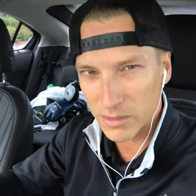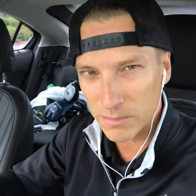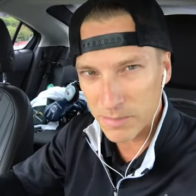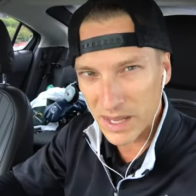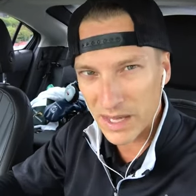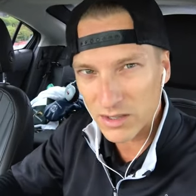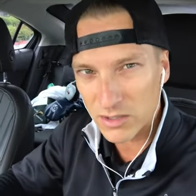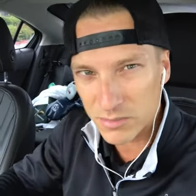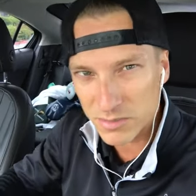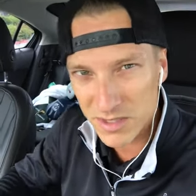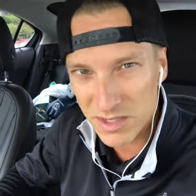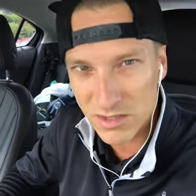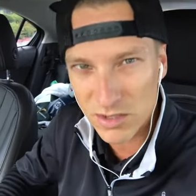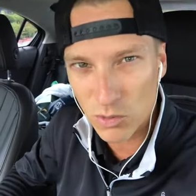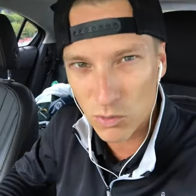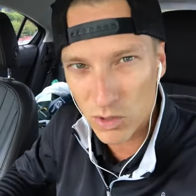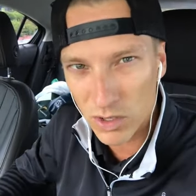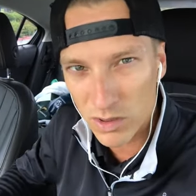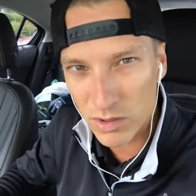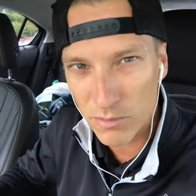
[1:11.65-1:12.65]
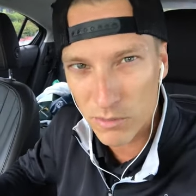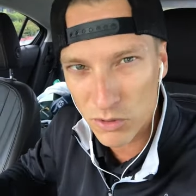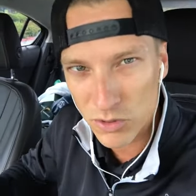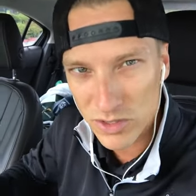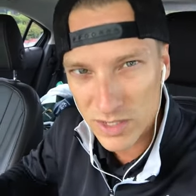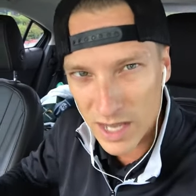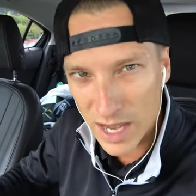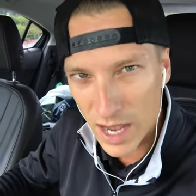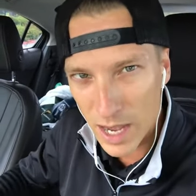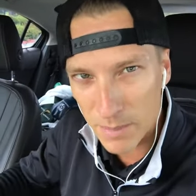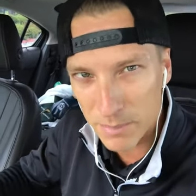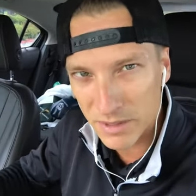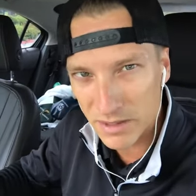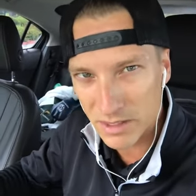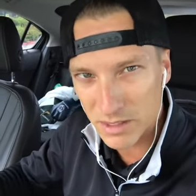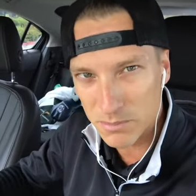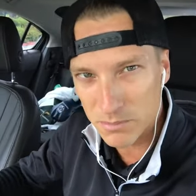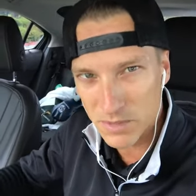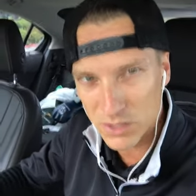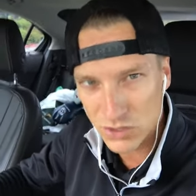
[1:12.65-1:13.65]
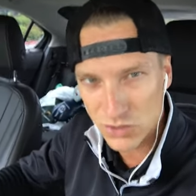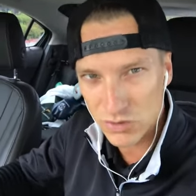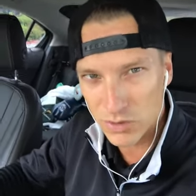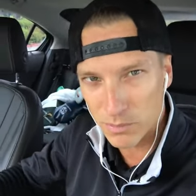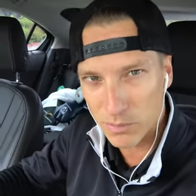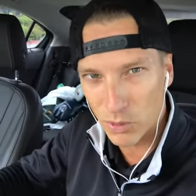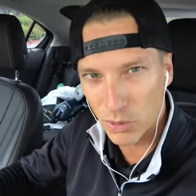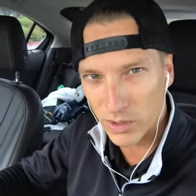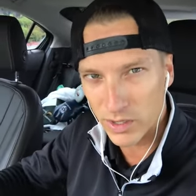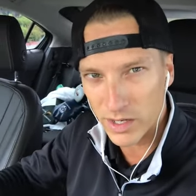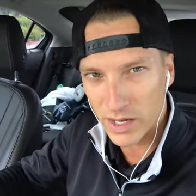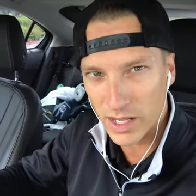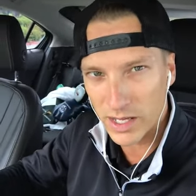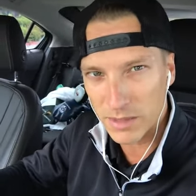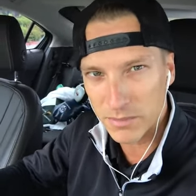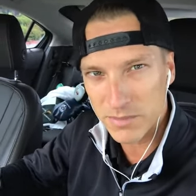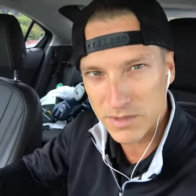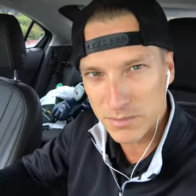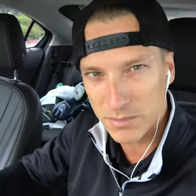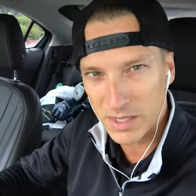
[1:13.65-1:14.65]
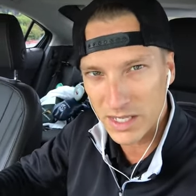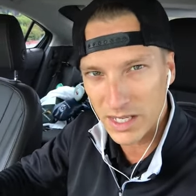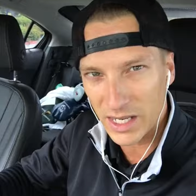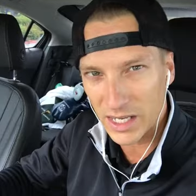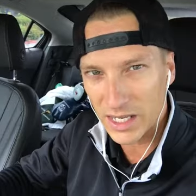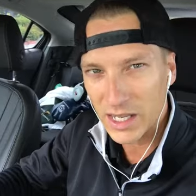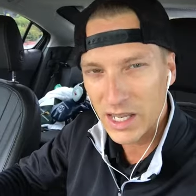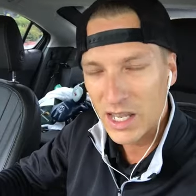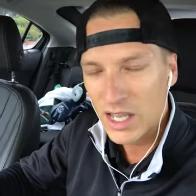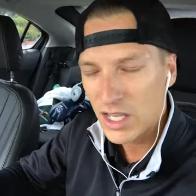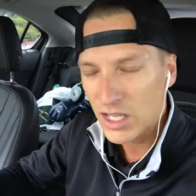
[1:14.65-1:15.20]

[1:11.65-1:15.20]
Bankruptcies are one of the most commonly misreported items, meaning